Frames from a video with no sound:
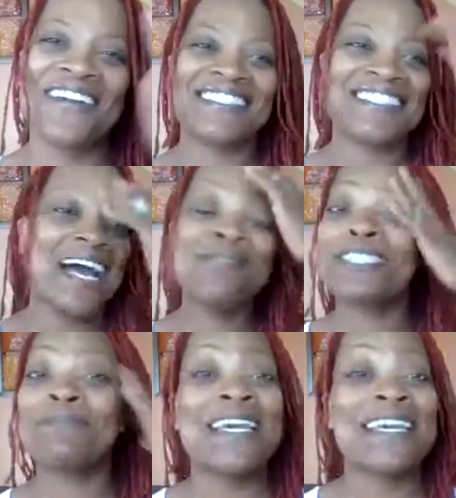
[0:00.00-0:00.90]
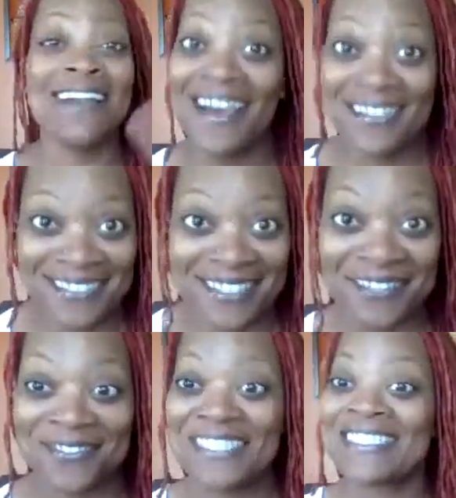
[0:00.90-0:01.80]
guys. I'm just being honest
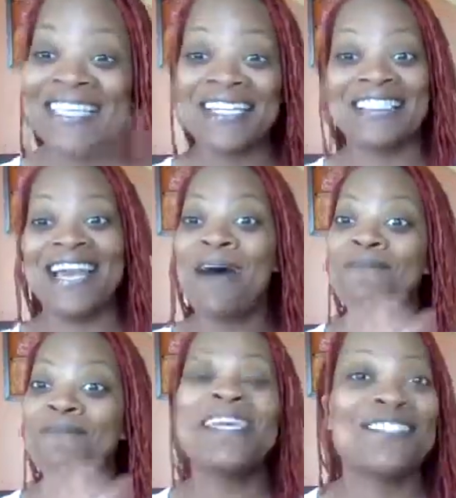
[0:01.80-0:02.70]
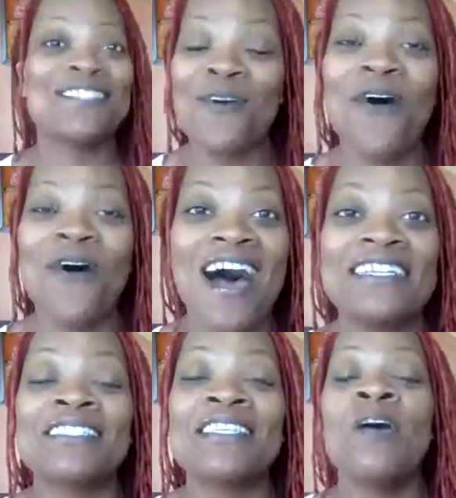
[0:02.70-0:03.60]
here. I'm being so
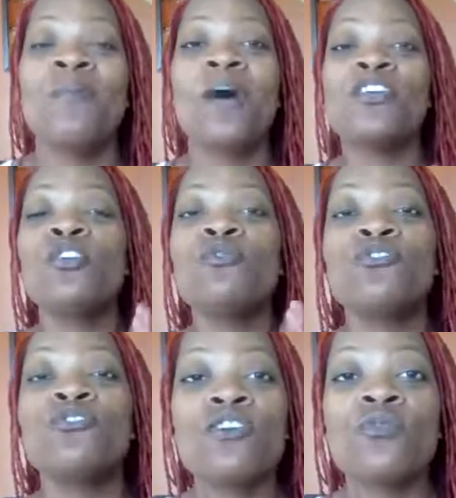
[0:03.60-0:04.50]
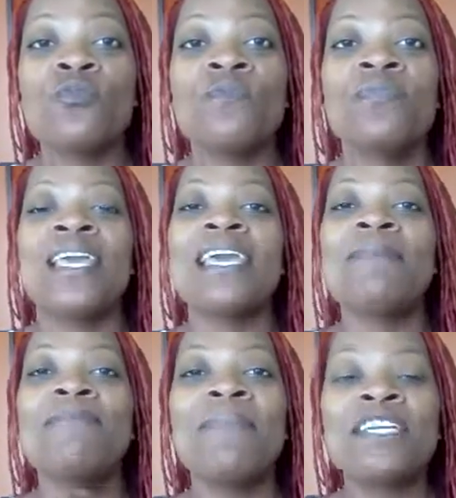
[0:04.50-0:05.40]
honest. But you do.
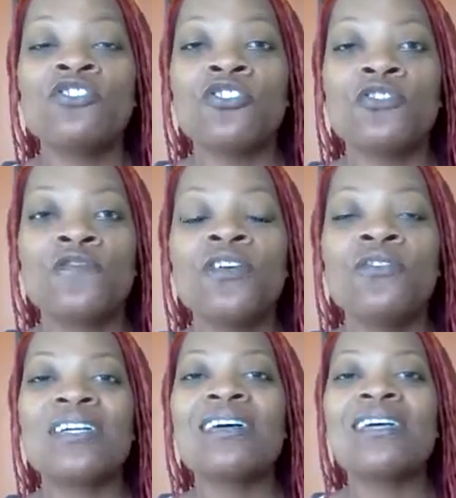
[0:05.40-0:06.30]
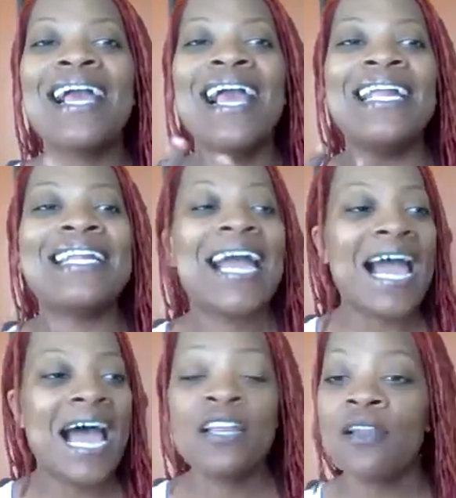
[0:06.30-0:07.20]
It makes you feel good. And
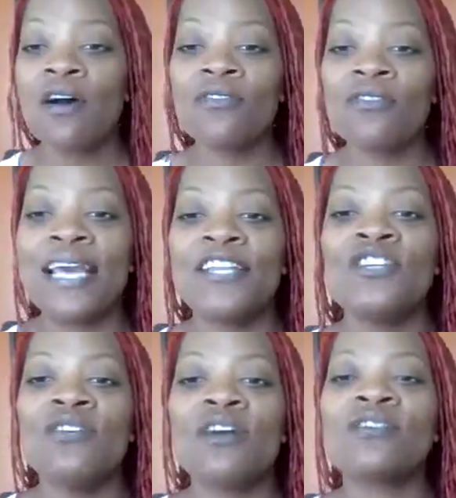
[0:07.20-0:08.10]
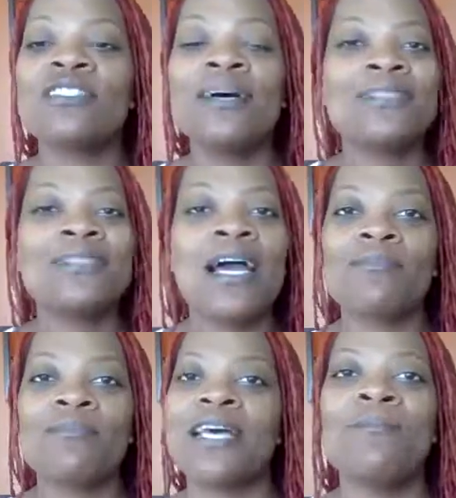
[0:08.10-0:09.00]
I know that,
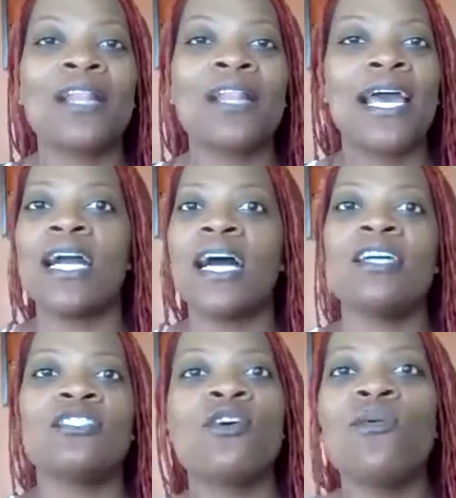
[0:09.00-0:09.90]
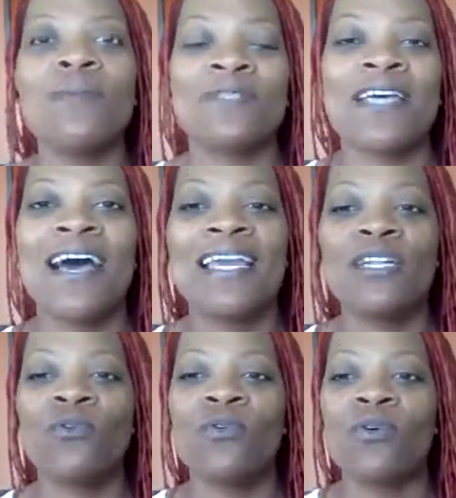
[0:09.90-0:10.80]
sometimes I'm so
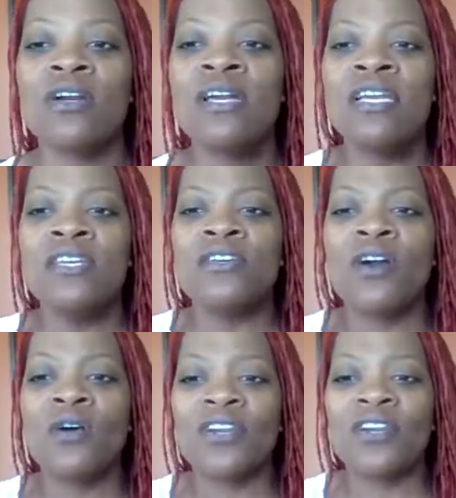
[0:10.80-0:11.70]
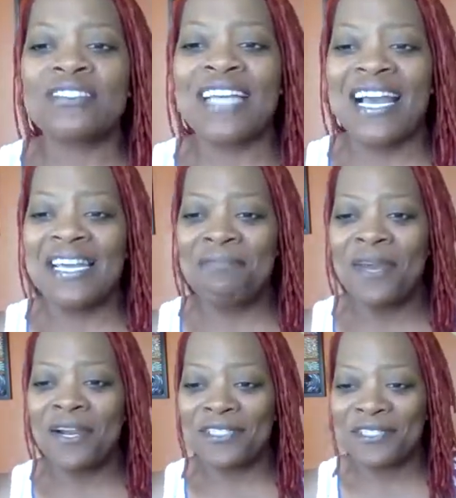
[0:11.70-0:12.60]
uptight, or, I ain't
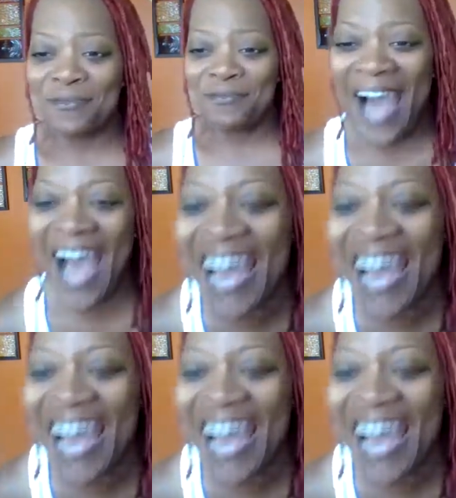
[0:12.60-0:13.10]
married, so